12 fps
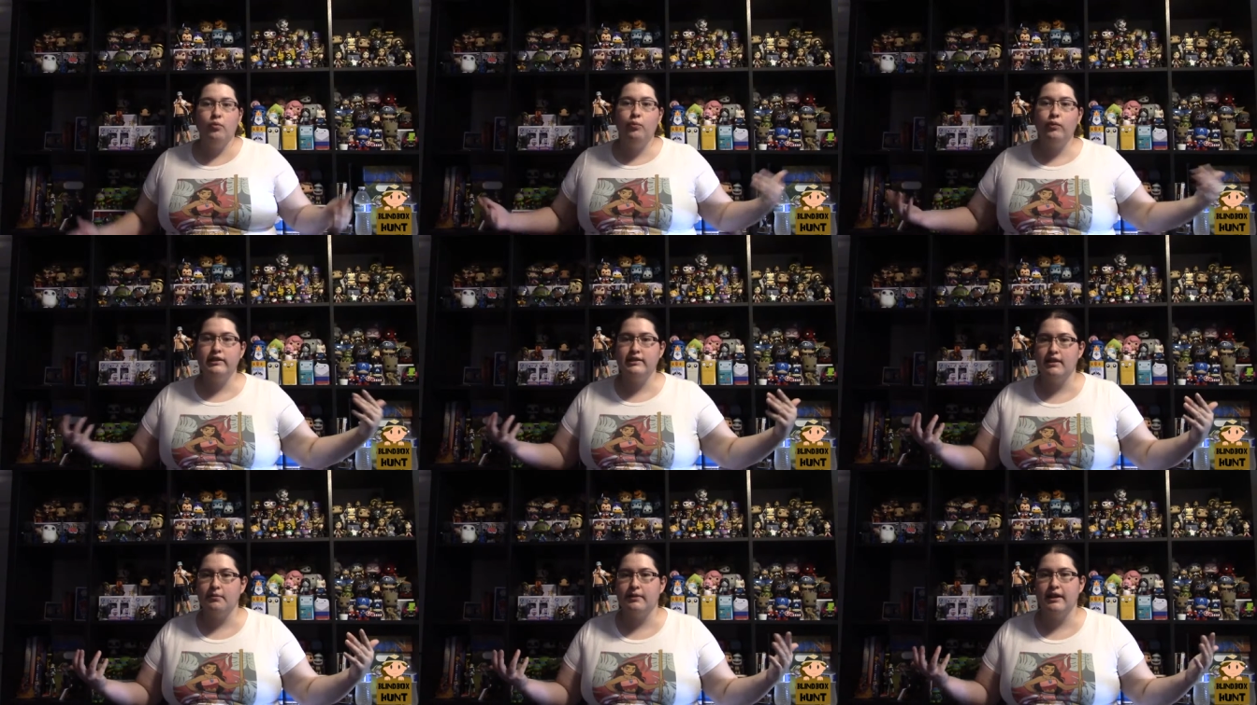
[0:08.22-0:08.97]
What's
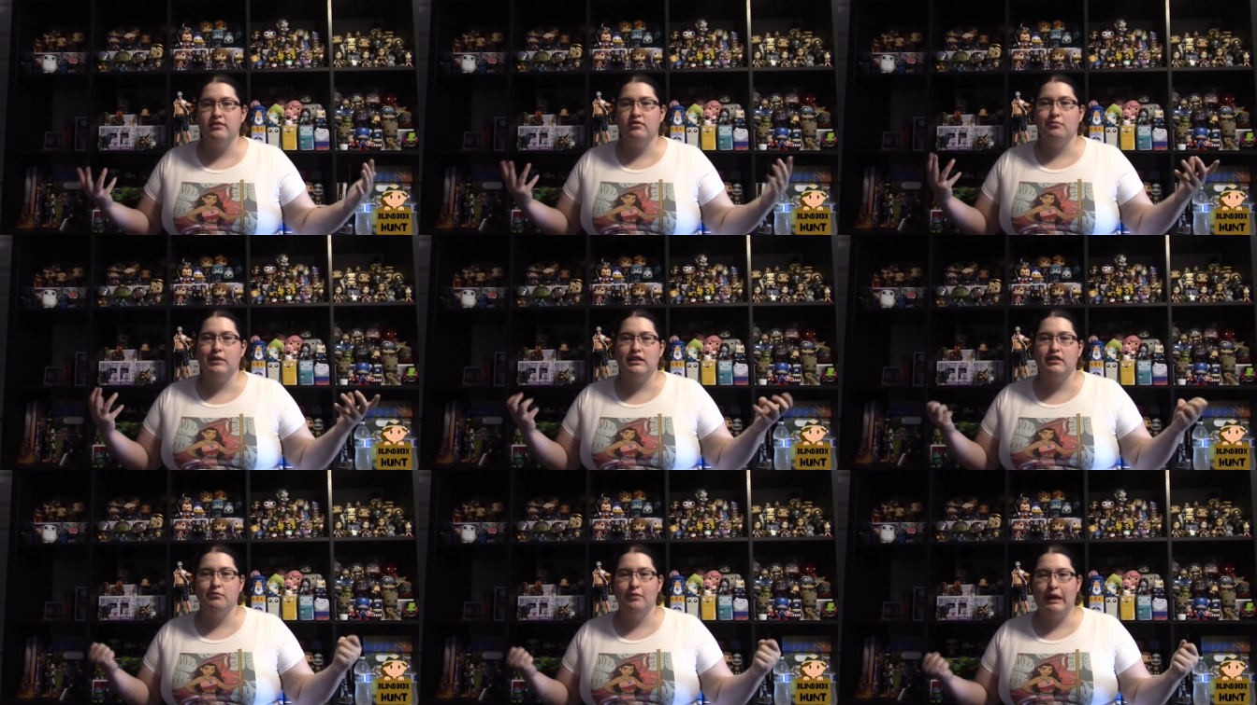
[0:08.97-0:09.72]
up guys, welcome back
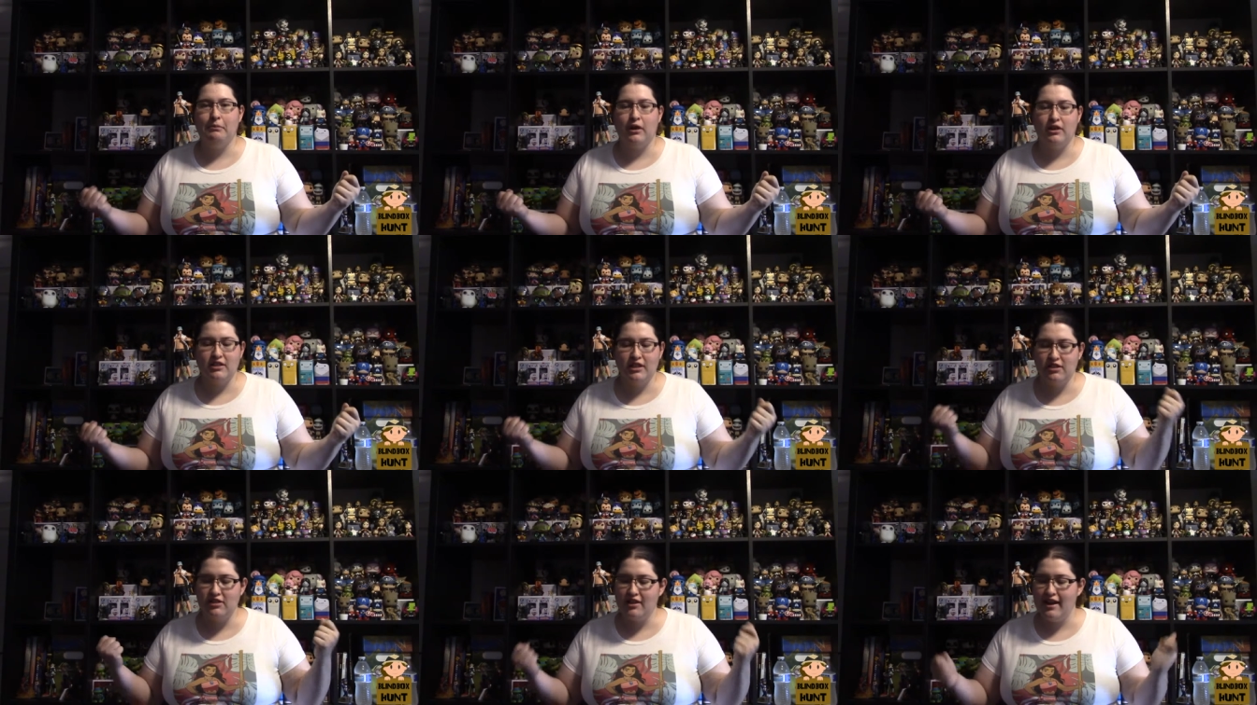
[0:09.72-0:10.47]
to the Blind Box
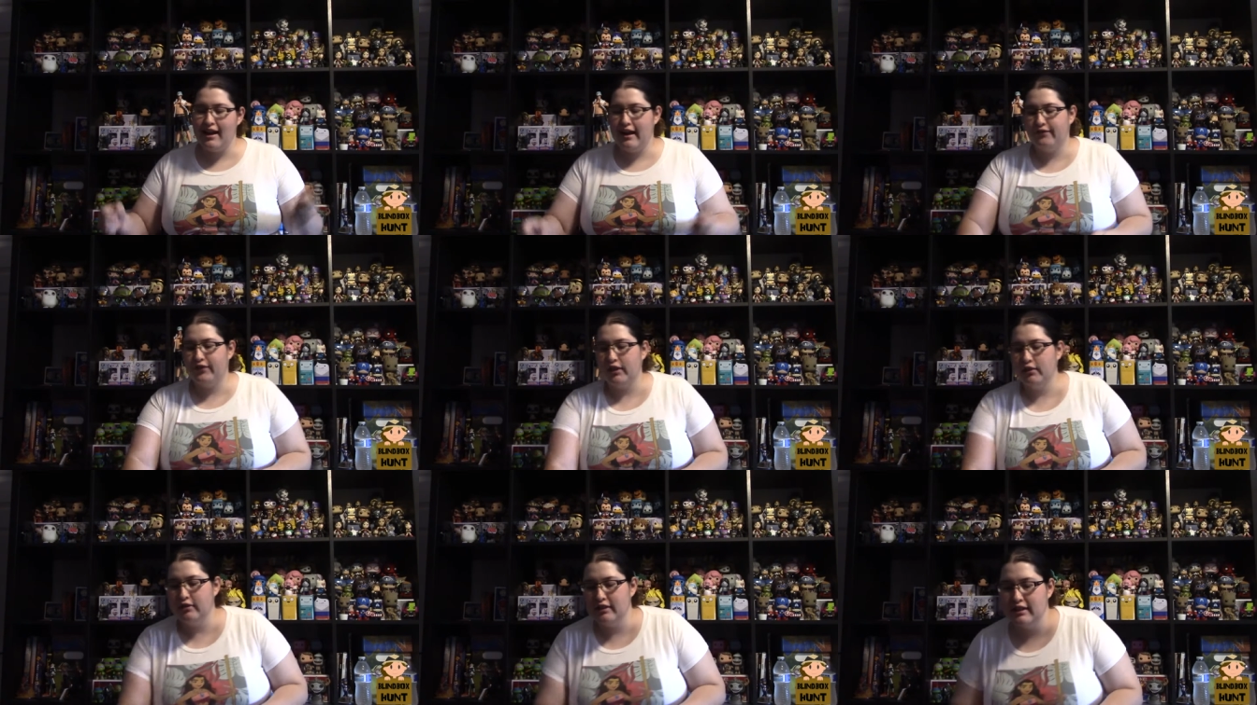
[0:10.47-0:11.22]
Hunt. Today I have for
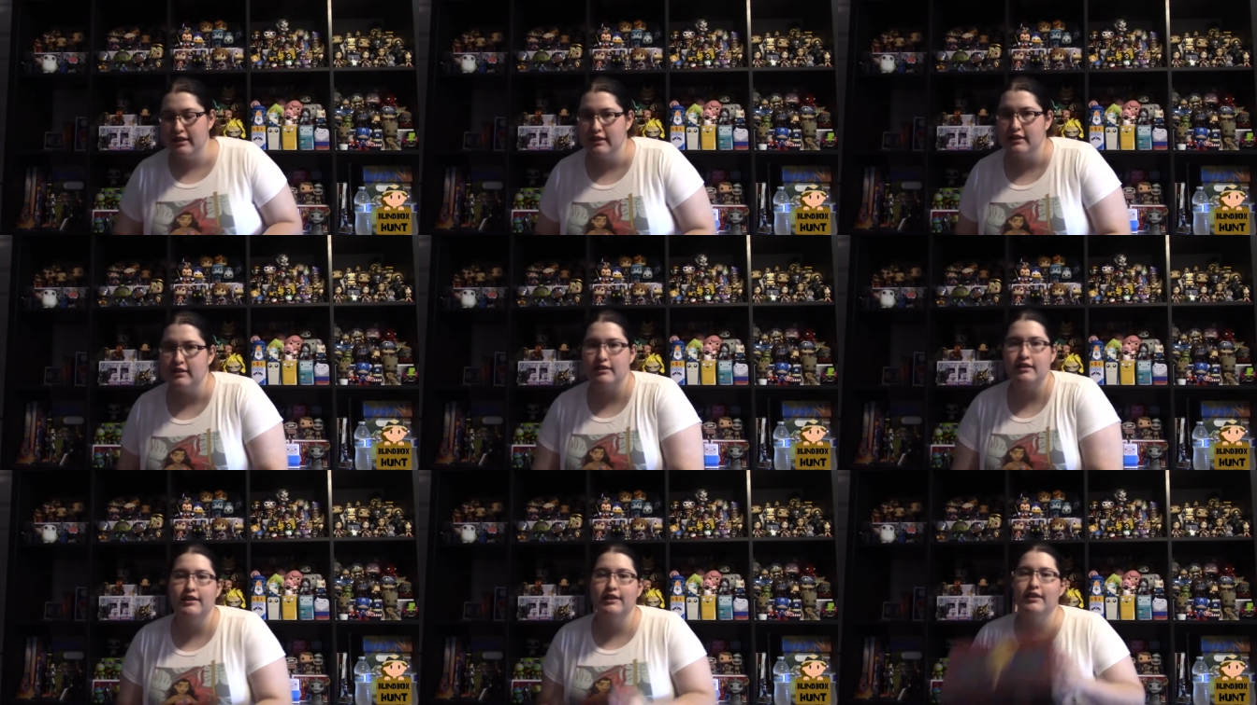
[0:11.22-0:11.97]
you is
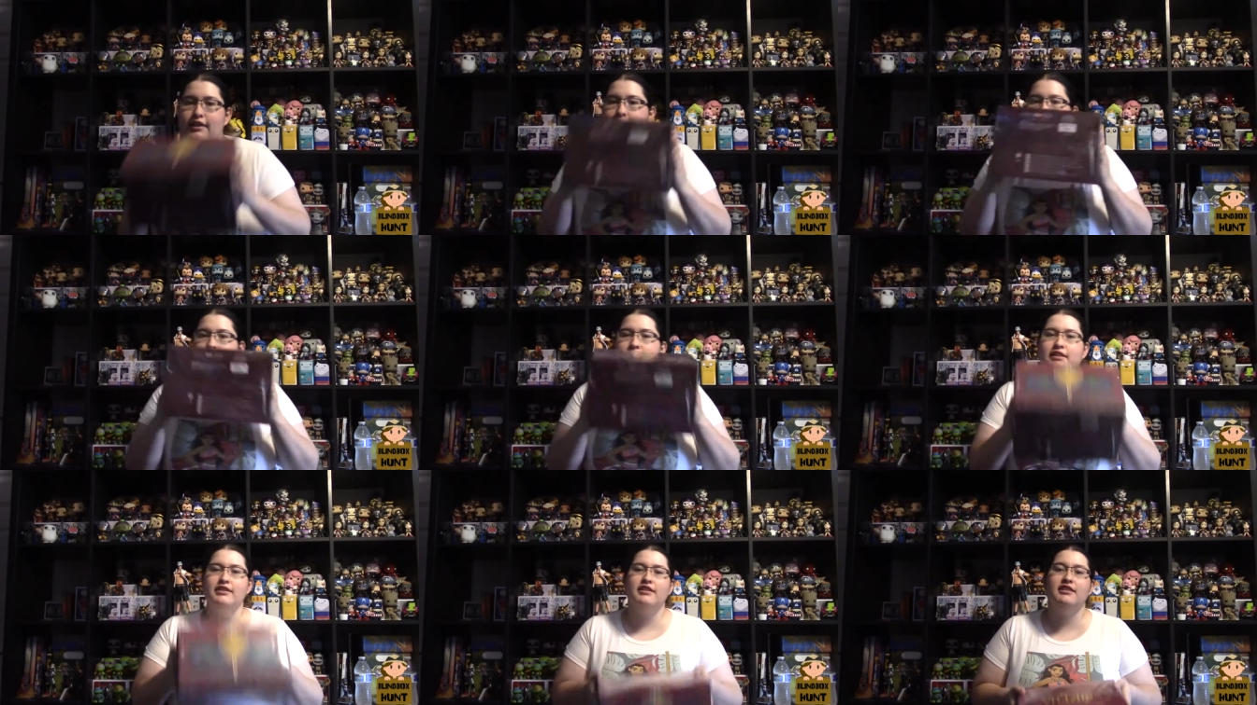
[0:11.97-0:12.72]

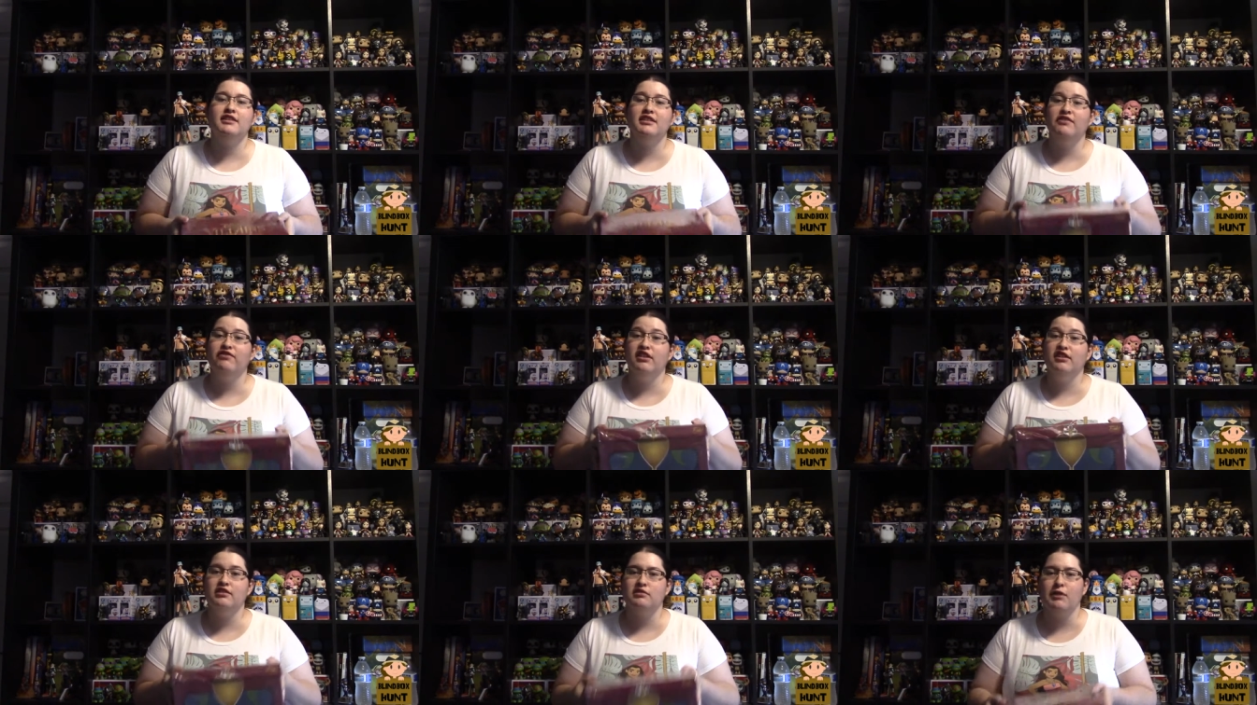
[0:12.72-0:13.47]
this Disney
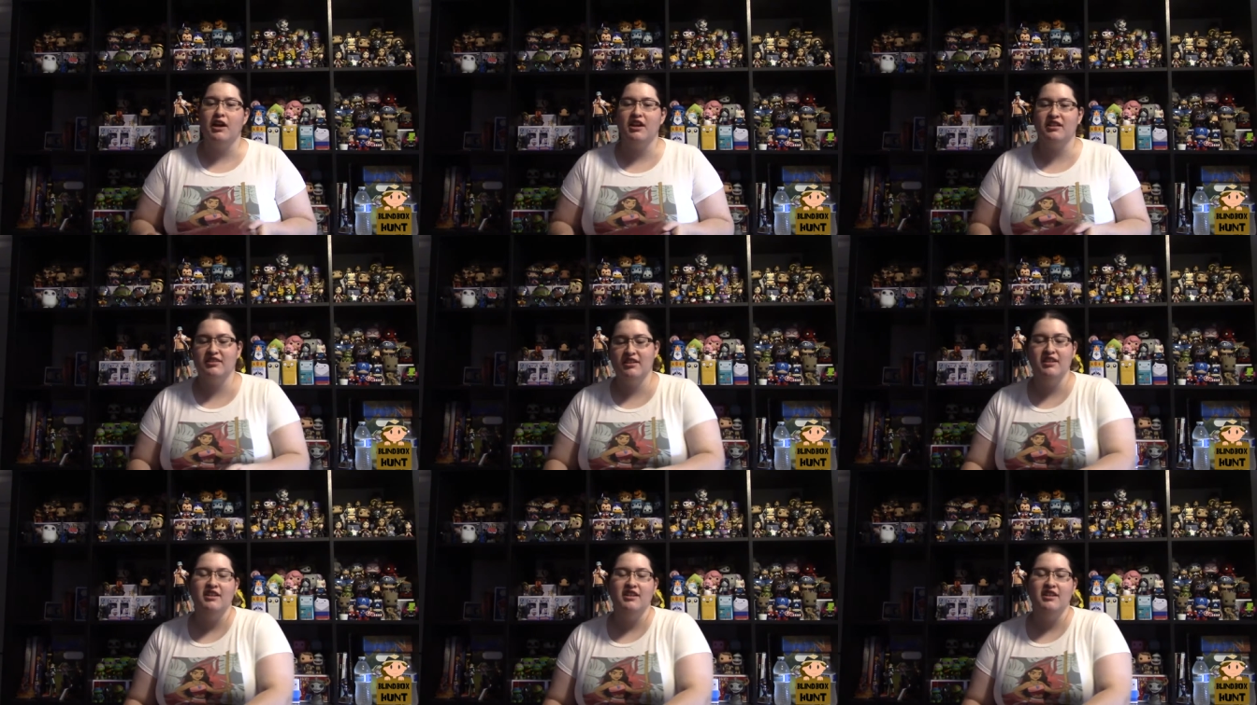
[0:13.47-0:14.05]
Villains box.